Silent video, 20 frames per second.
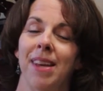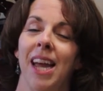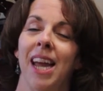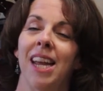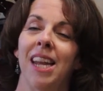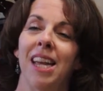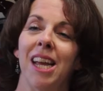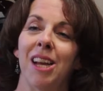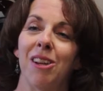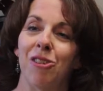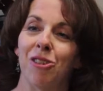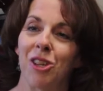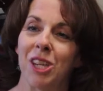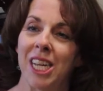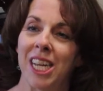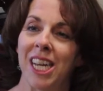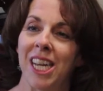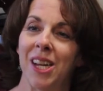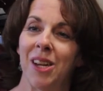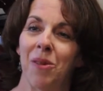
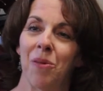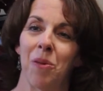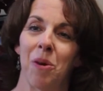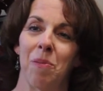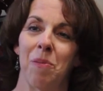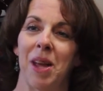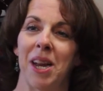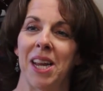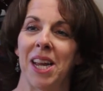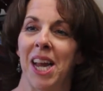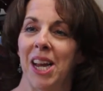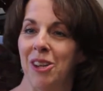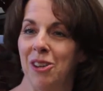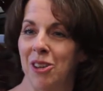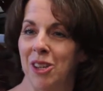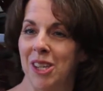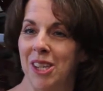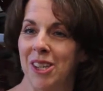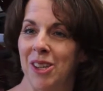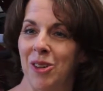ADHD and want
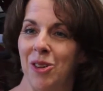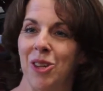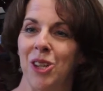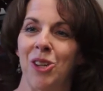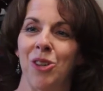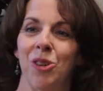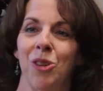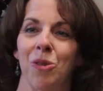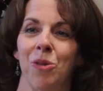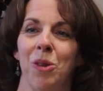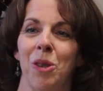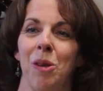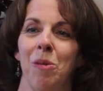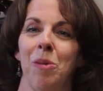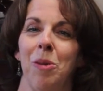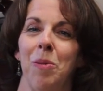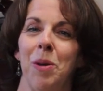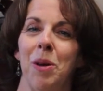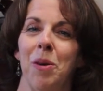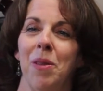medications. Their teachers want them
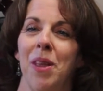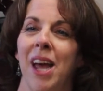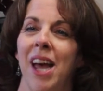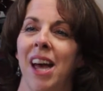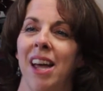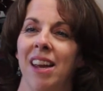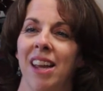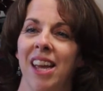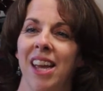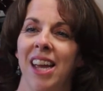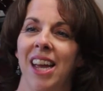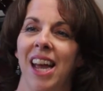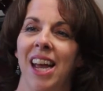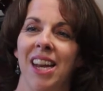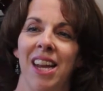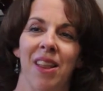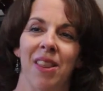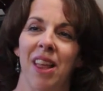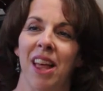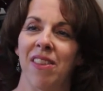to be on that, and
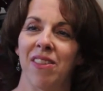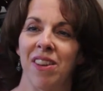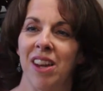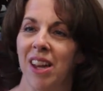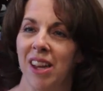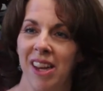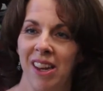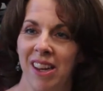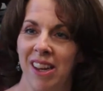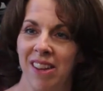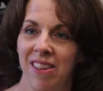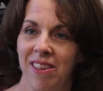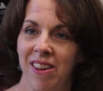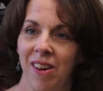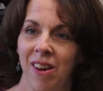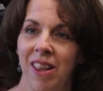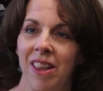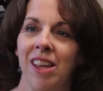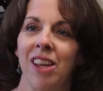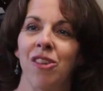yet that's not
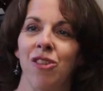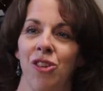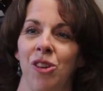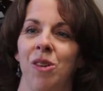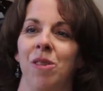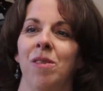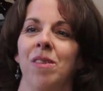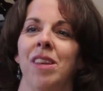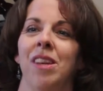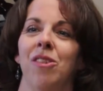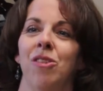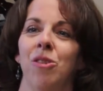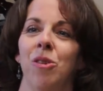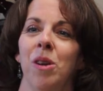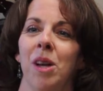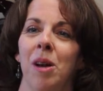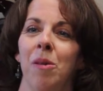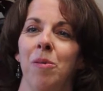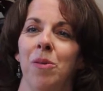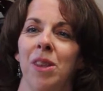necessarily the issue. The issue
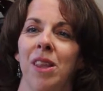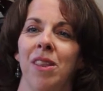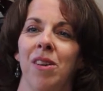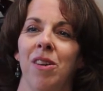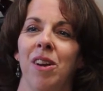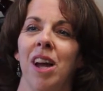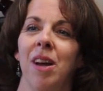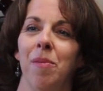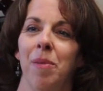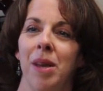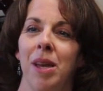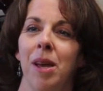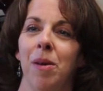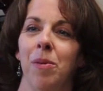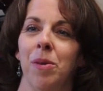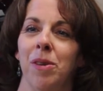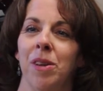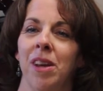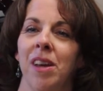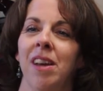comes that they're not being
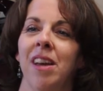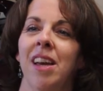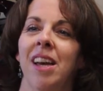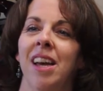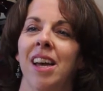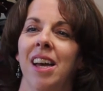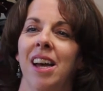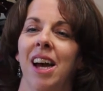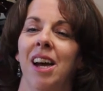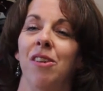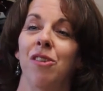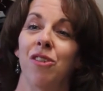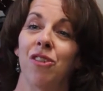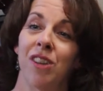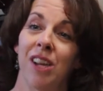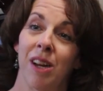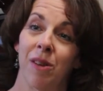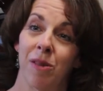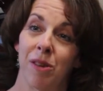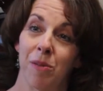able to
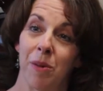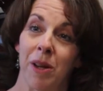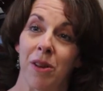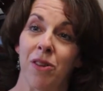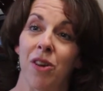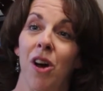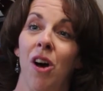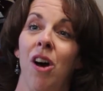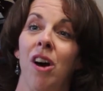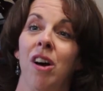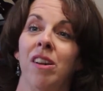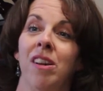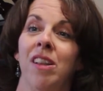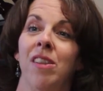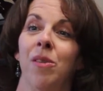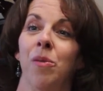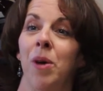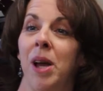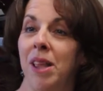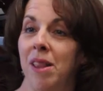understand what's being taught in
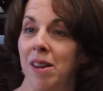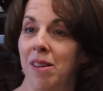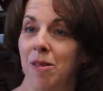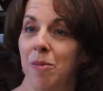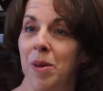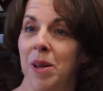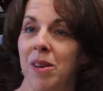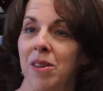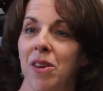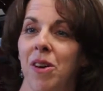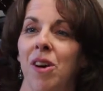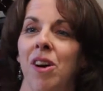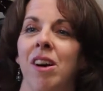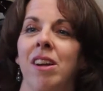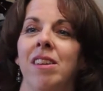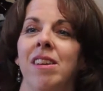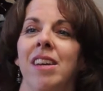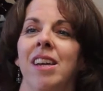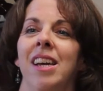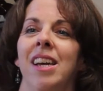the way that it's being
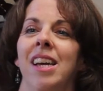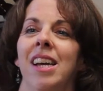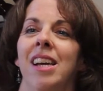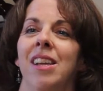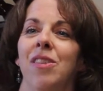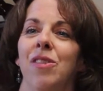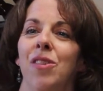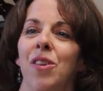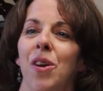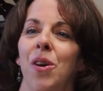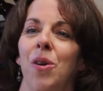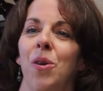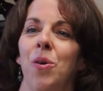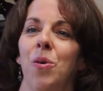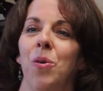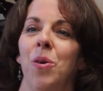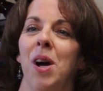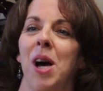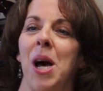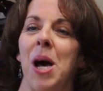taught, and
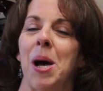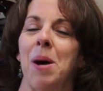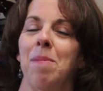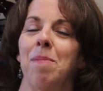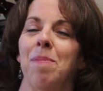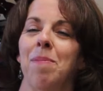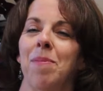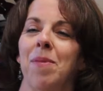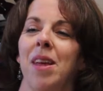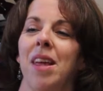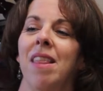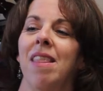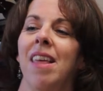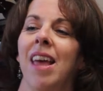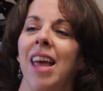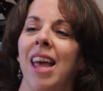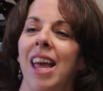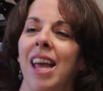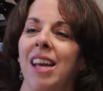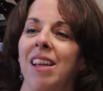so
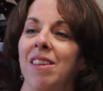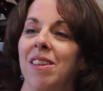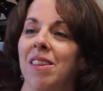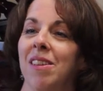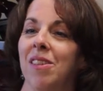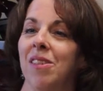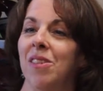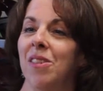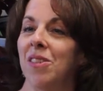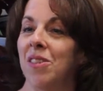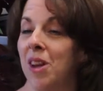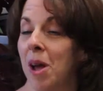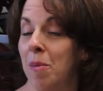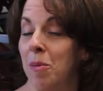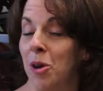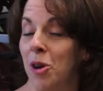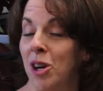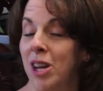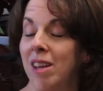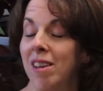they stop
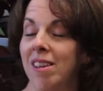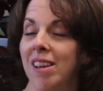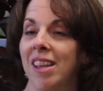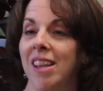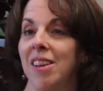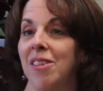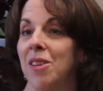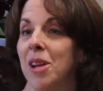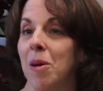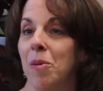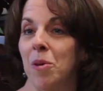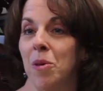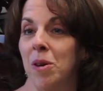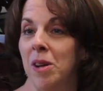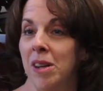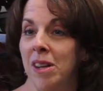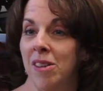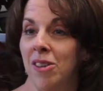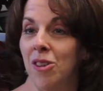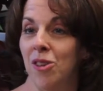learning and they stop
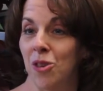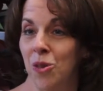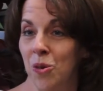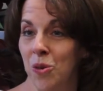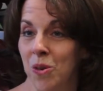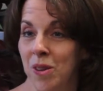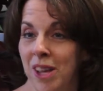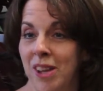going to school.